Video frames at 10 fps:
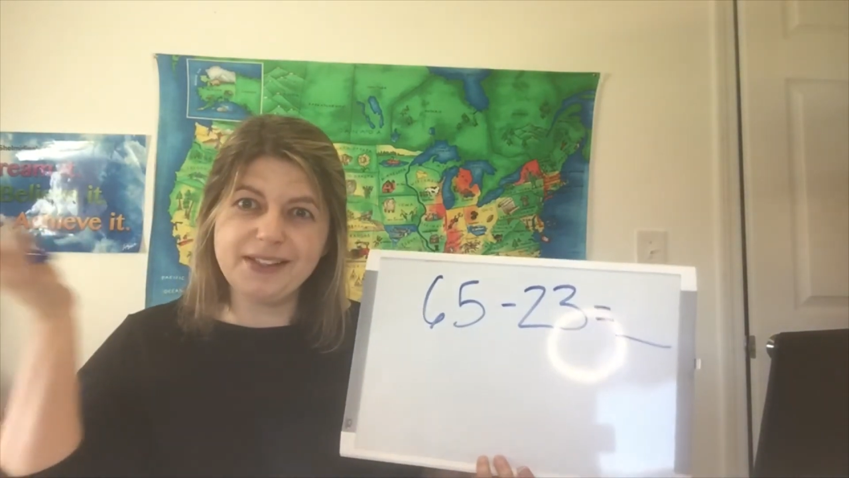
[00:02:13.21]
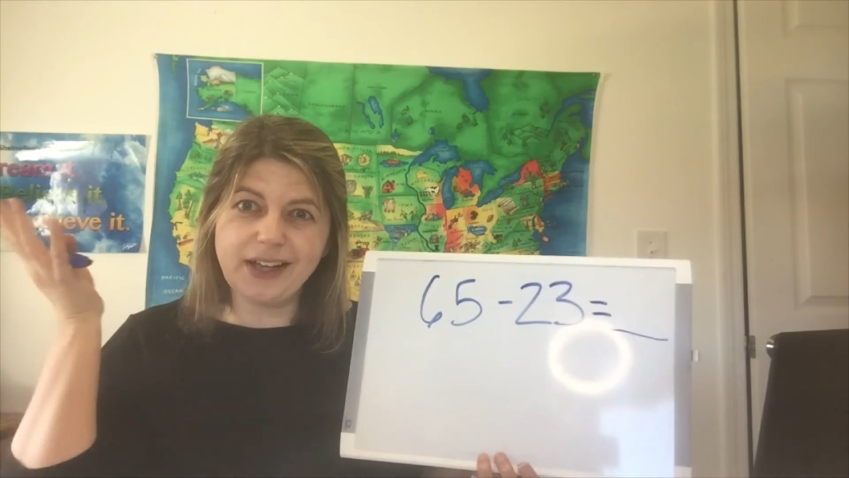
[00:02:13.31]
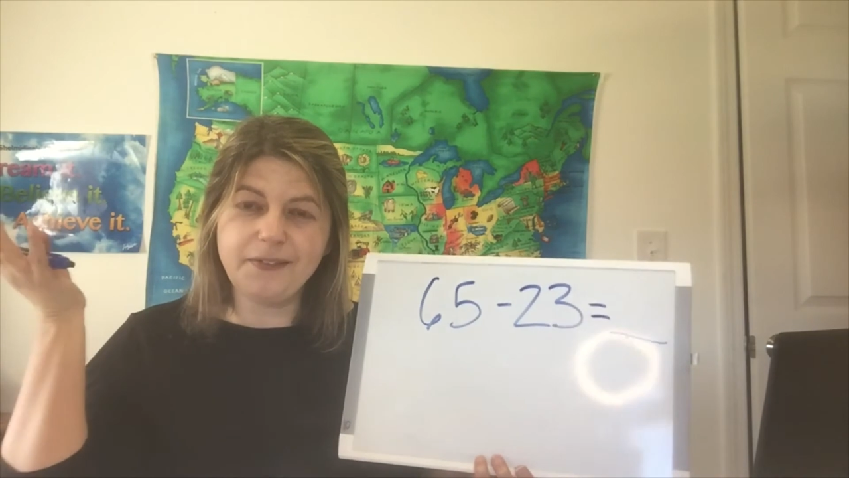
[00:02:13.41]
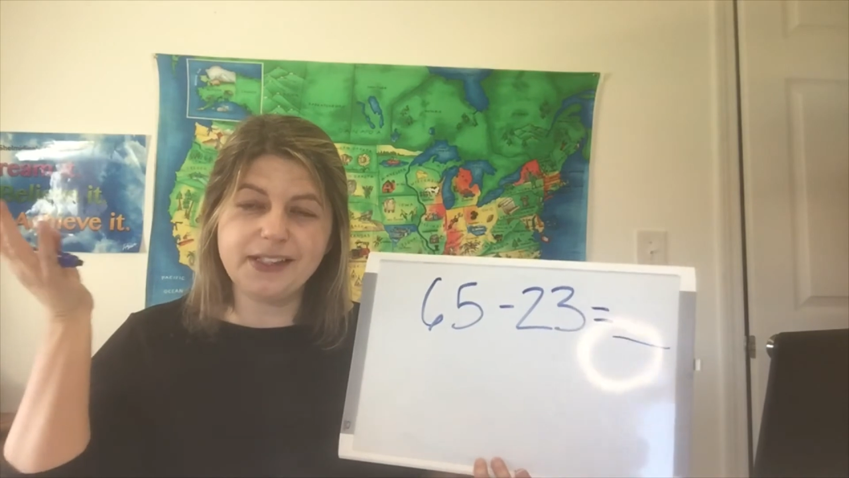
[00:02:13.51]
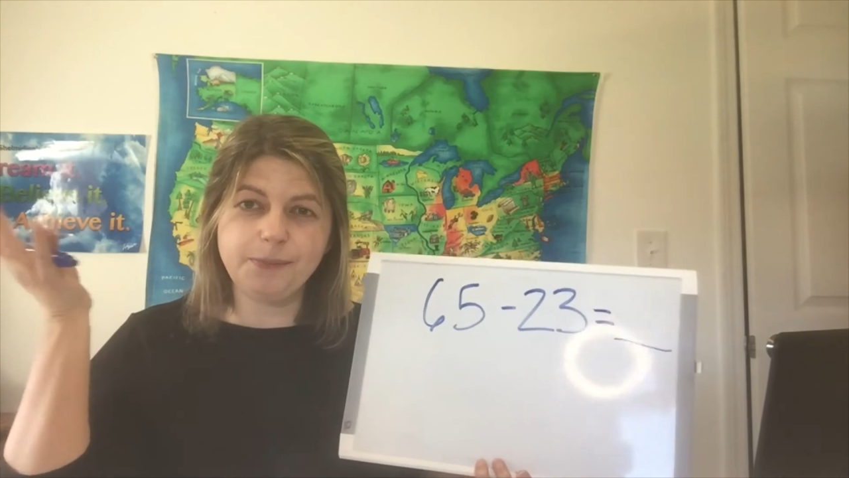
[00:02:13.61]

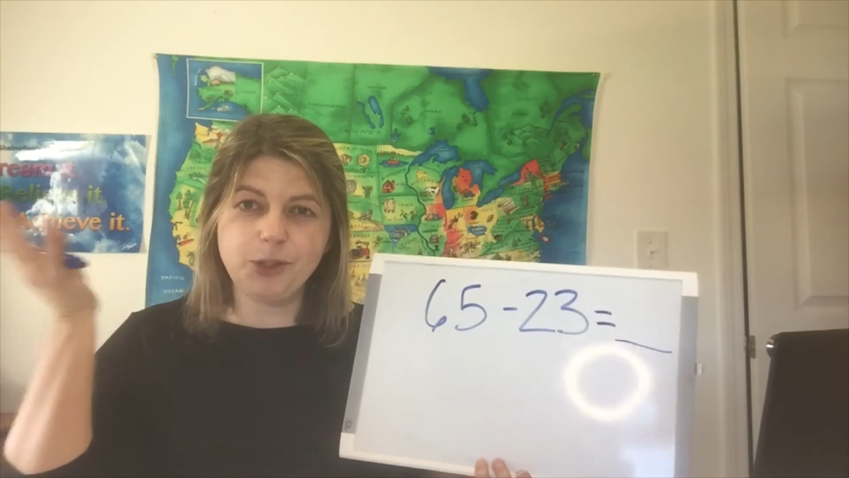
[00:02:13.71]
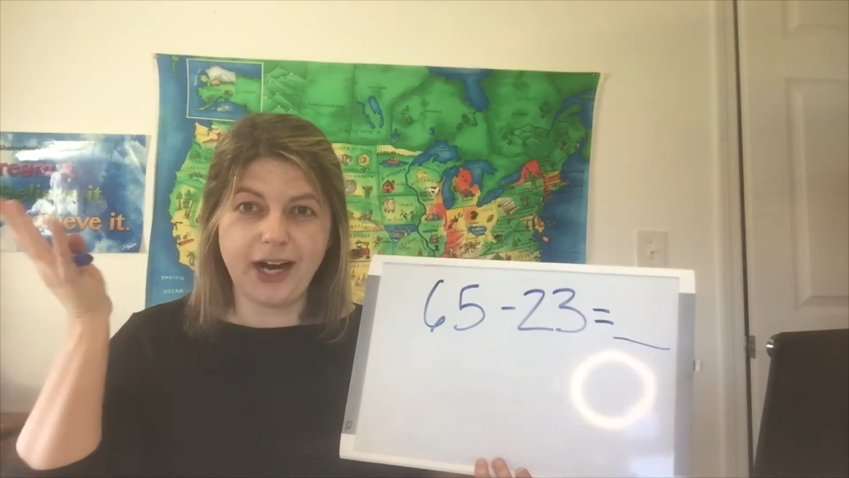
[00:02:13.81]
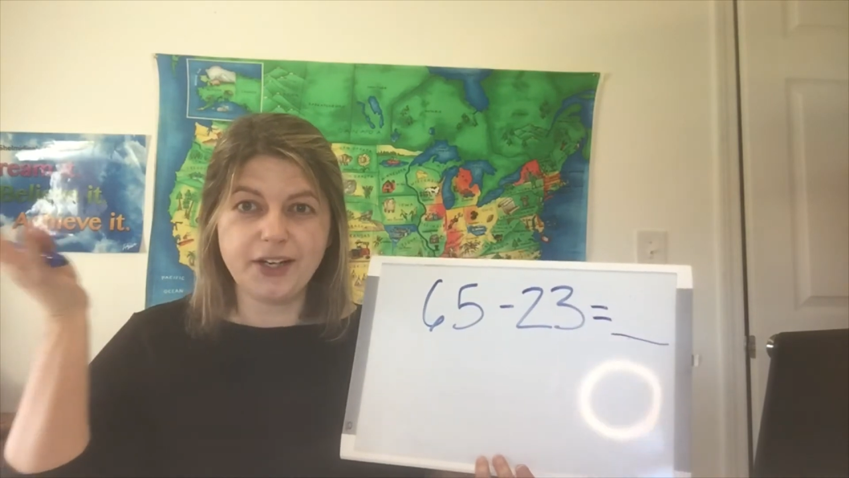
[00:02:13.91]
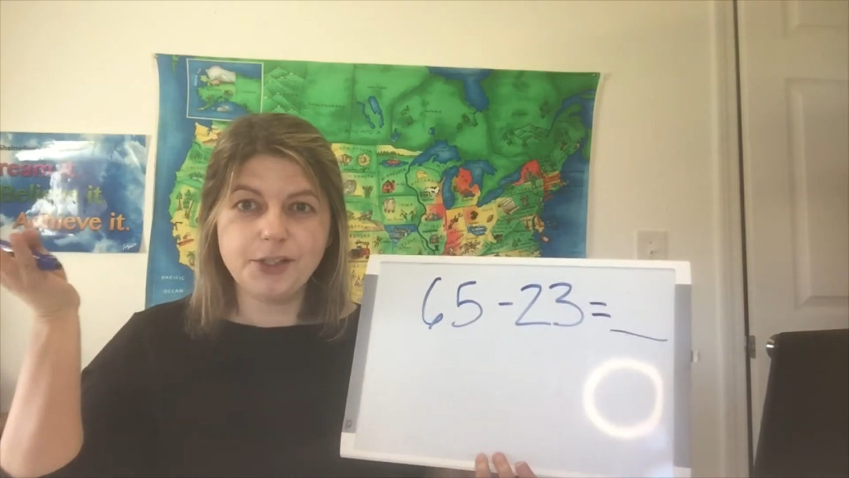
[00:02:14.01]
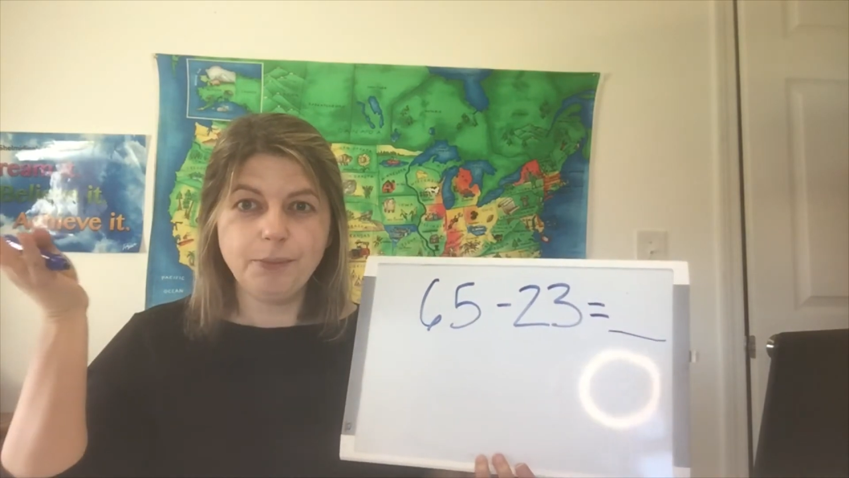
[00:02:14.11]
solve a
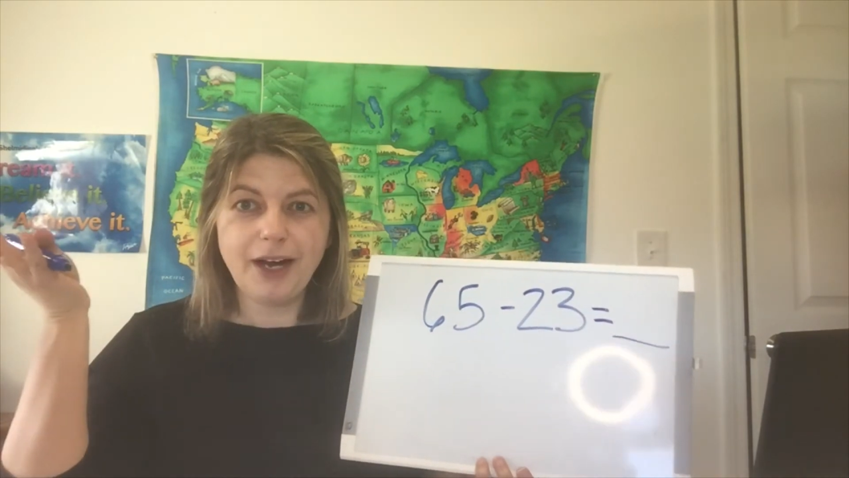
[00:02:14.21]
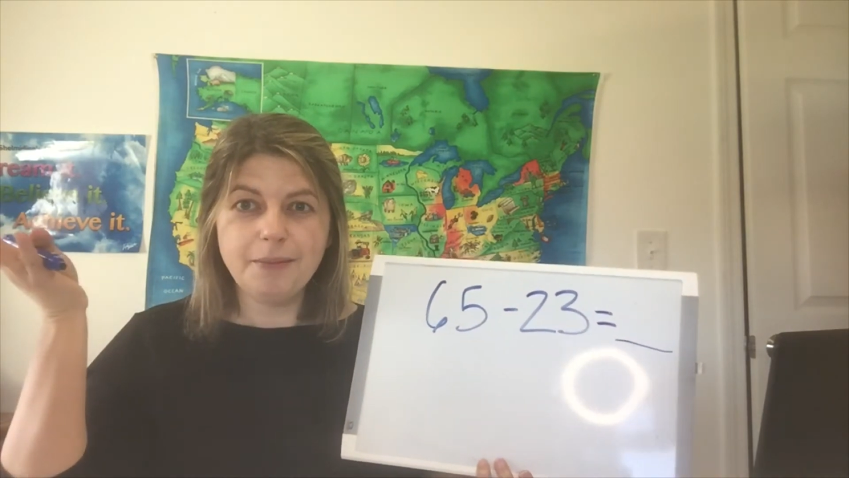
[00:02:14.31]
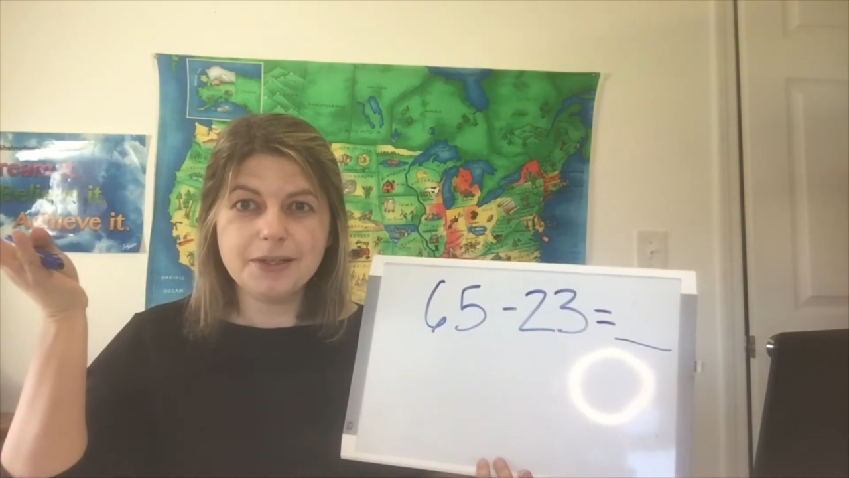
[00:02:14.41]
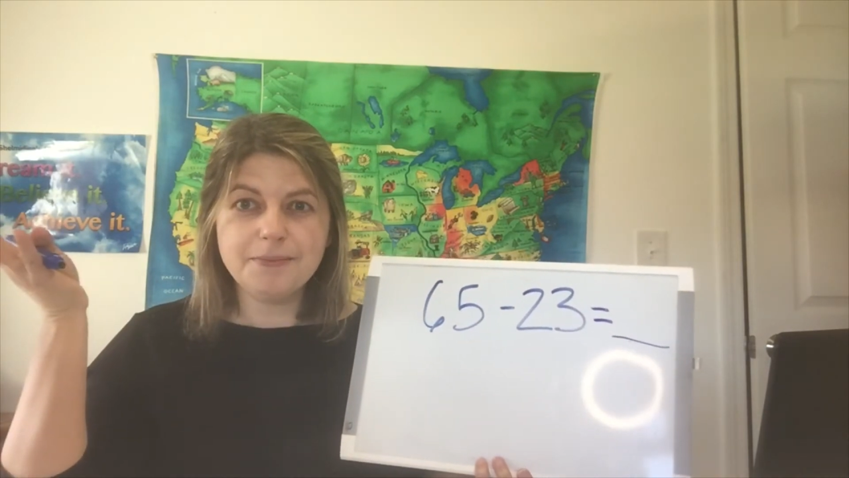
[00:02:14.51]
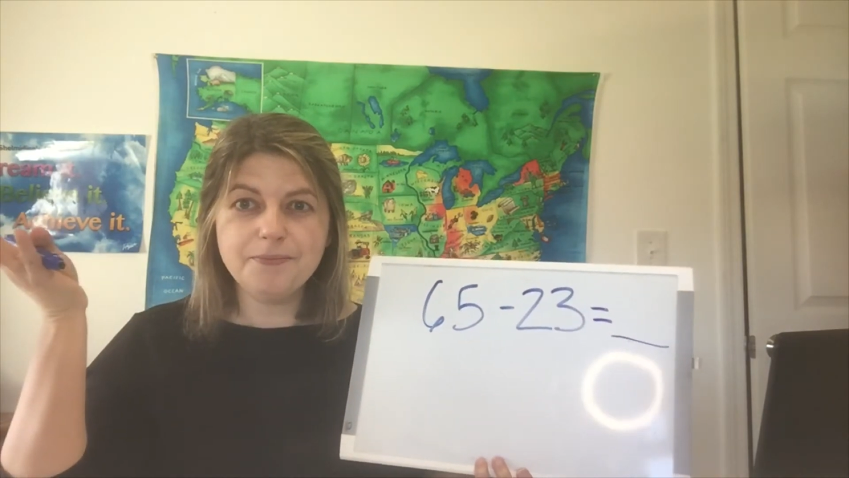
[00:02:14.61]
subtraction
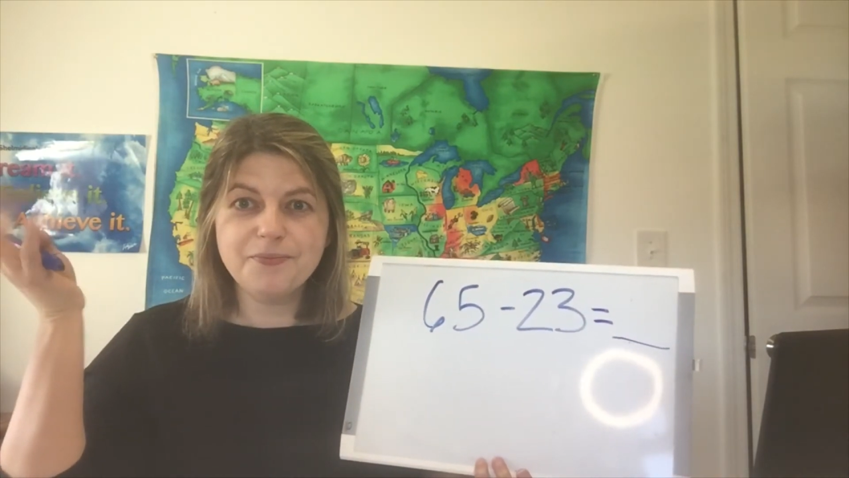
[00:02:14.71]
problem?